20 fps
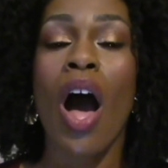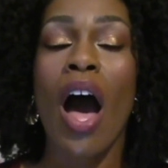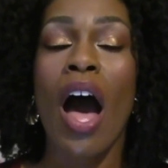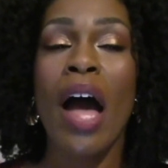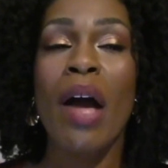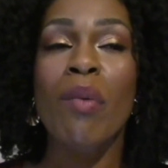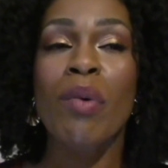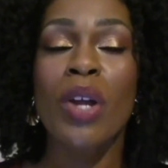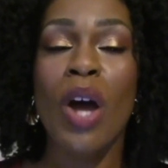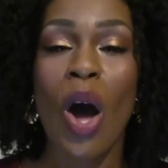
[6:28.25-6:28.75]

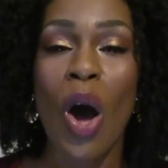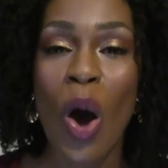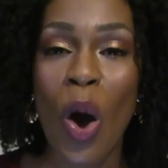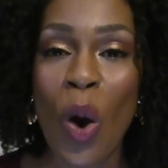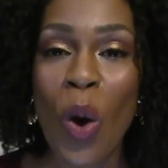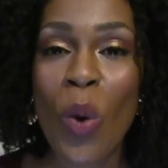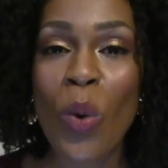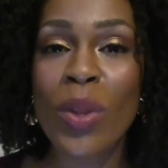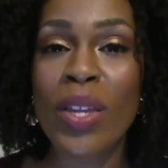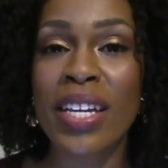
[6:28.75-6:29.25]
I would
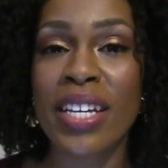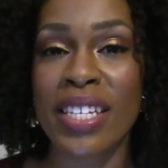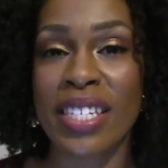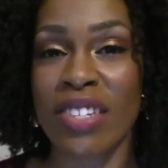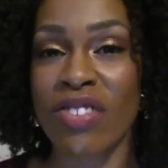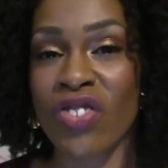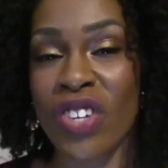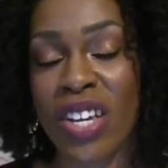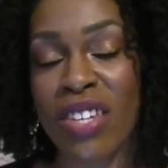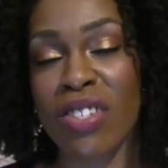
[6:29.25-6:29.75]
only
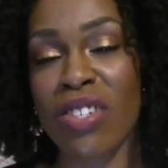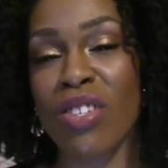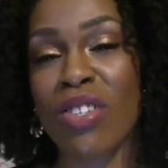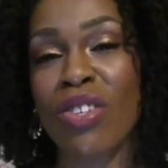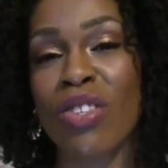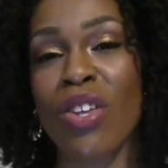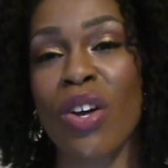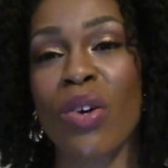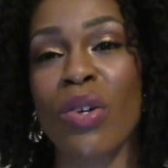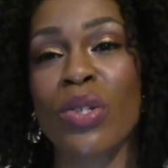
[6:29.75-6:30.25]
suggest it
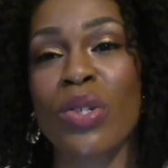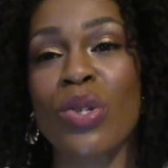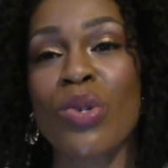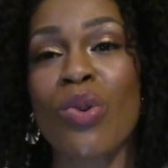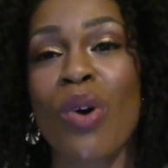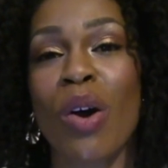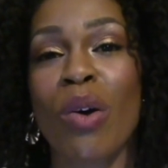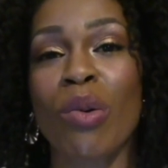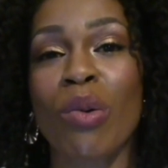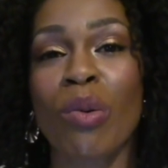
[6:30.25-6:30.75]
to those
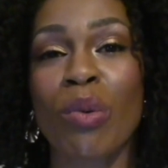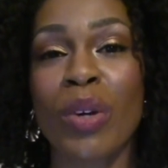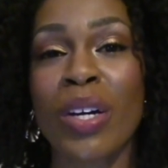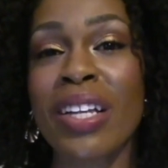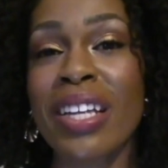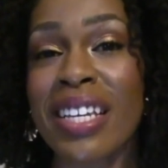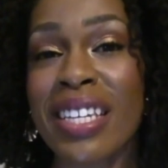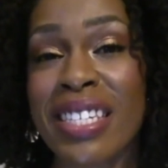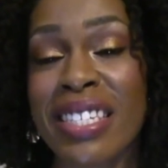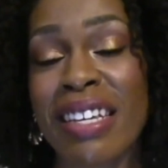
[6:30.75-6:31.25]
who are
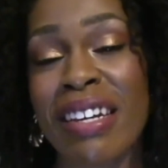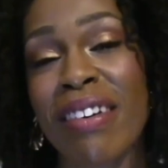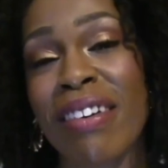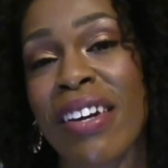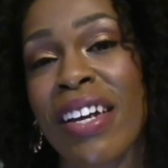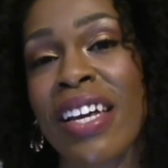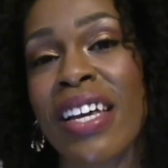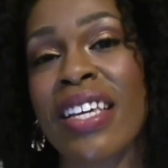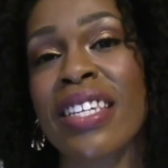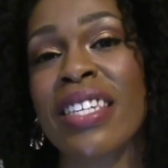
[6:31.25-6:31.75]
really
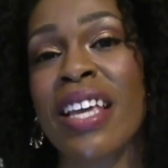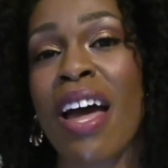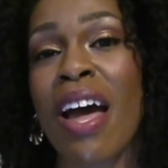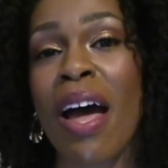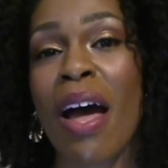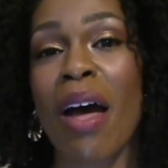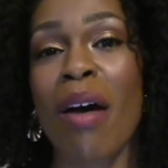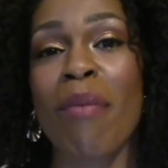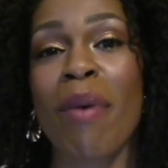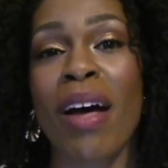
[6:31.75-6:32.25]
serious
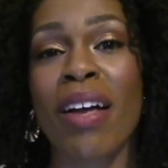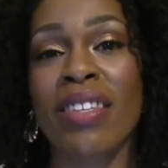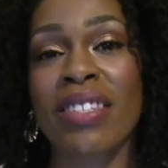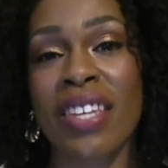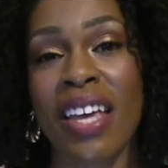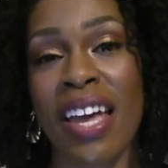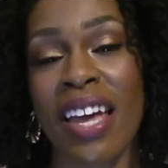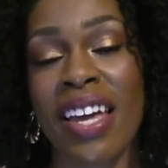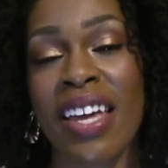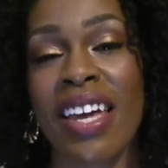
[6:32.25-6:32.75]
about
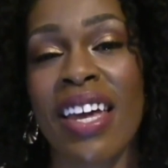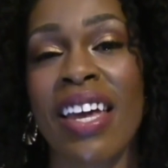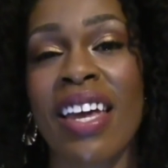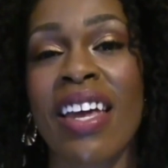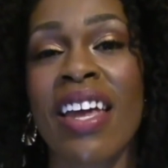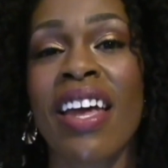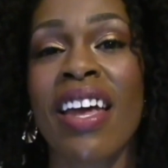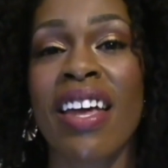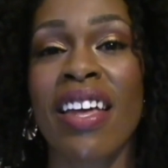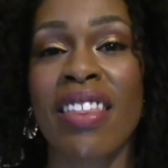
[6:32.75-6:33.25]

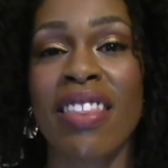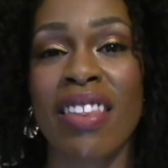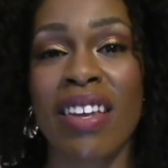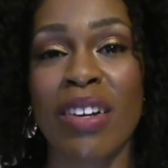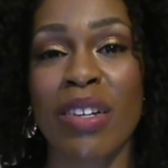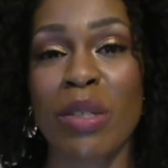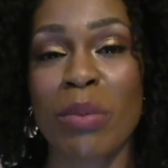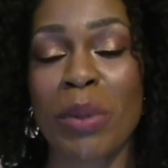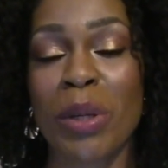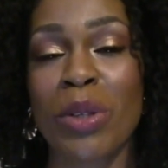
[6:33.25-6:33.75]
taking
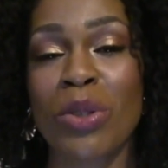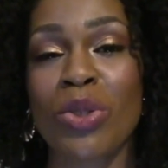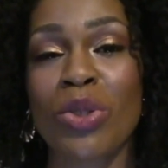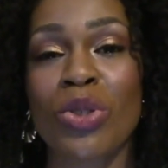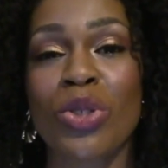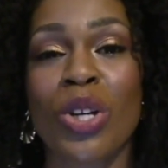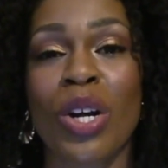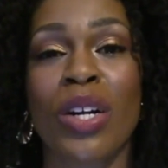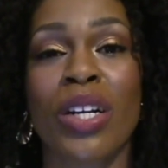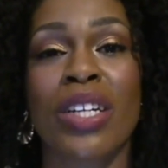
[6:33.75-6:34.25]
their
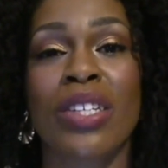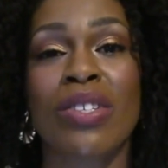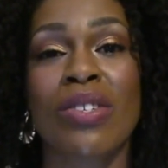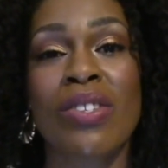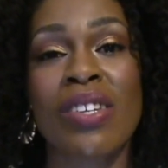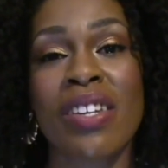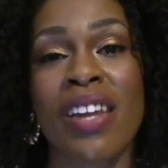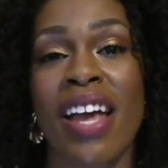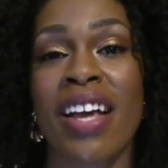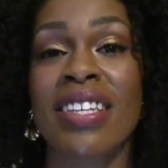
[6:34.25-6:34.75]
spiritual journey
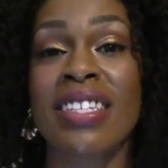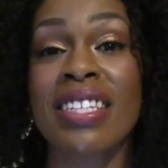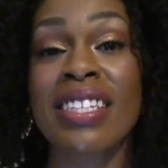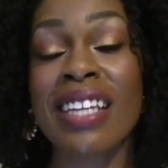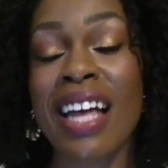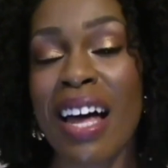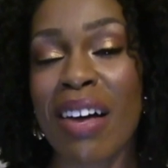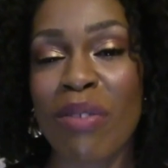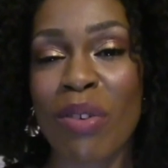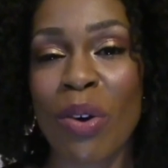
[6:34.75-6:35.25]
to the next
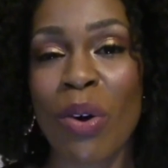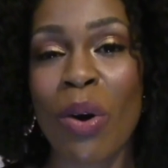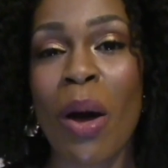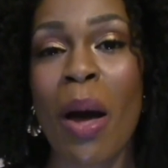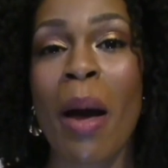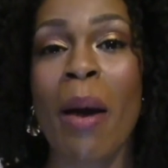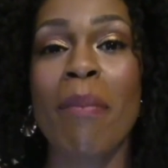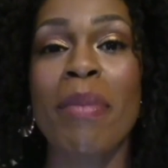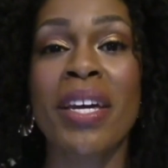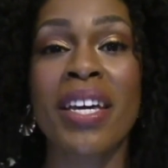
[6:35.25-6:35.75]
level,
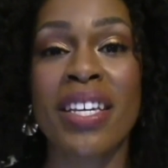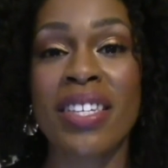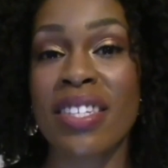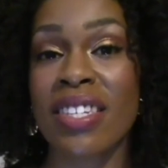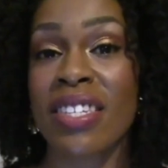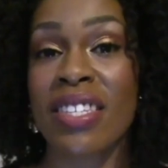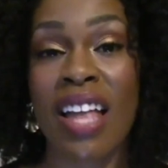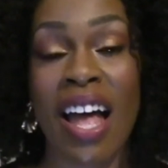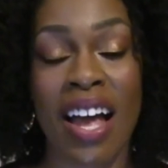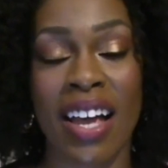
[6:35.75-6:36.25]
because
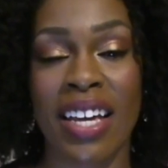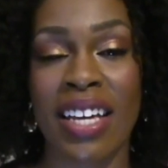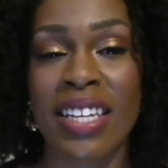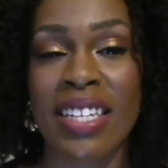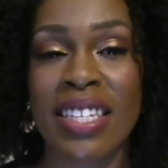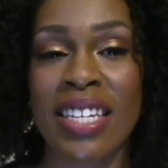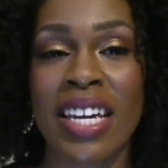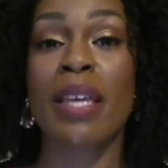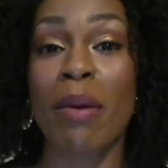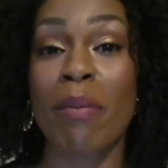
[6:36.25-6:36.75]
it's not
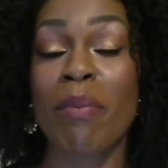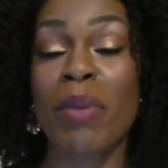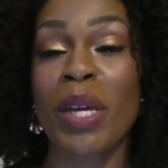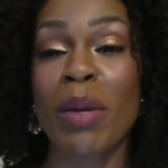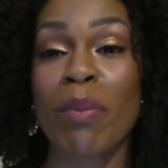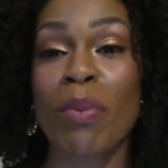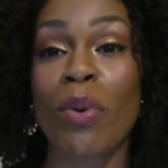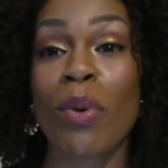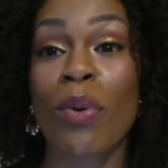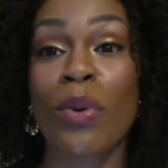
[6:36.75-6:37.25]
easy. Some
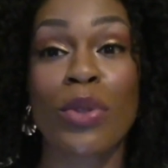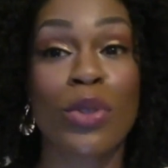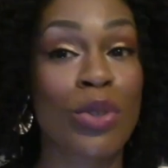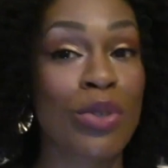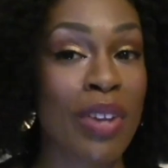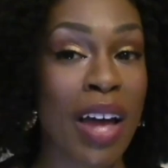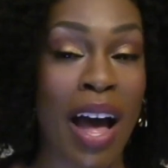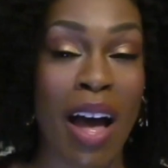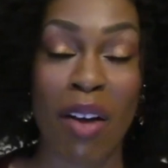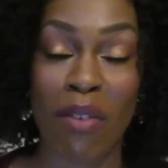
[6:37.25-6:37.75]
people
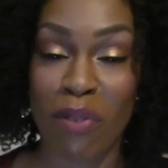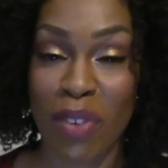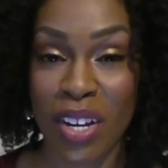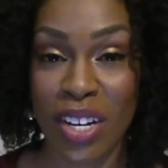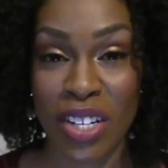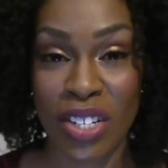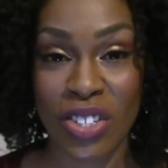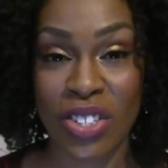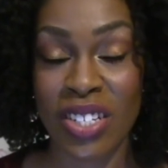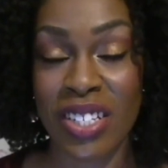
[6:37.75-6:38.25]
do not
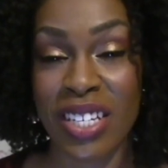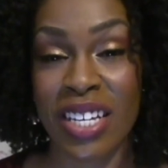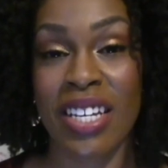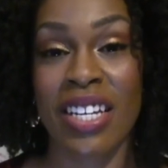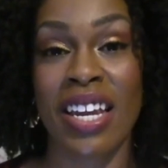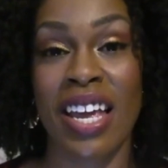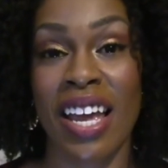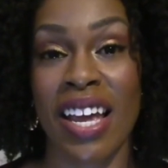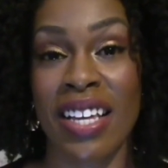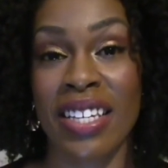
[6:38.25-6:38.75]
finish the
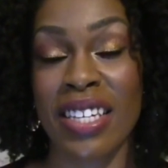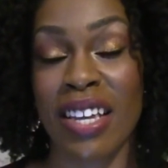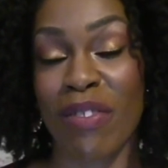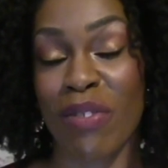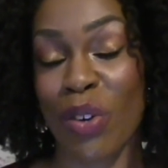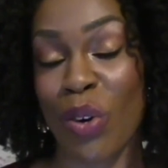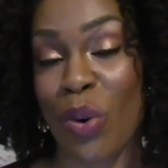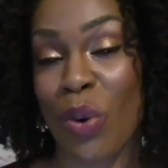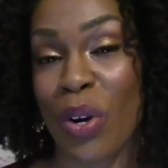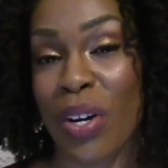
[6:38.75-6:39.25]
10 days
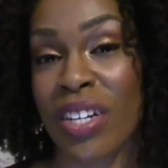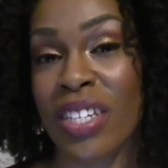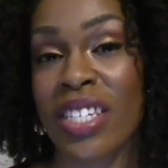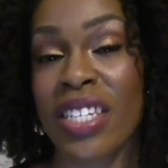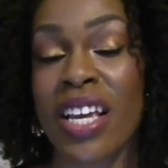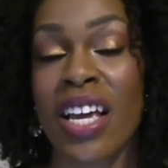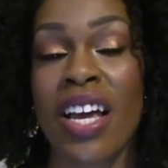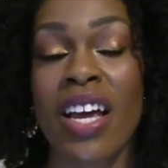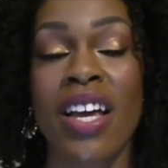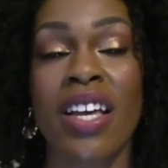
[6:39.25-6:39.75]
of the
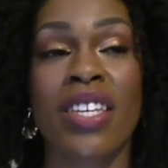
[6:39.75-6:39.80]
course.